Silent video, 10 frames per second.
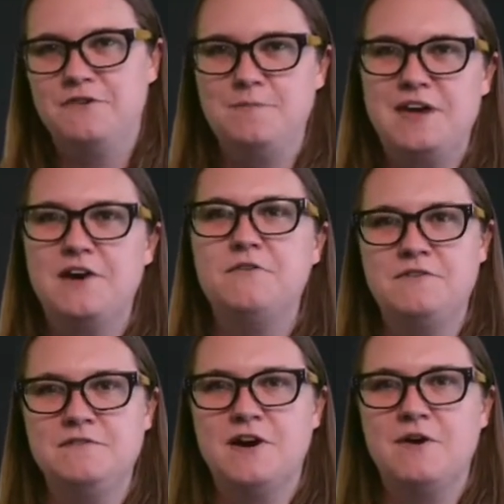Vimeo,
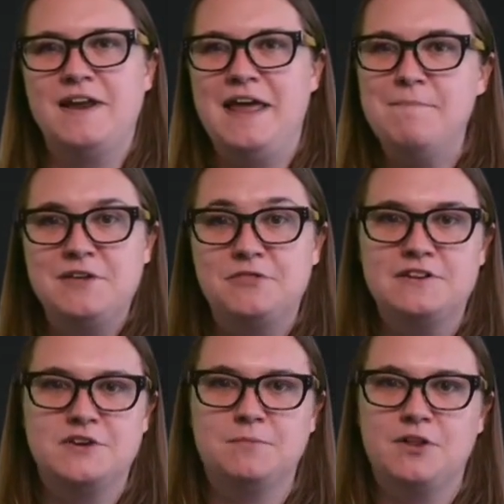Vivo, and M P threes on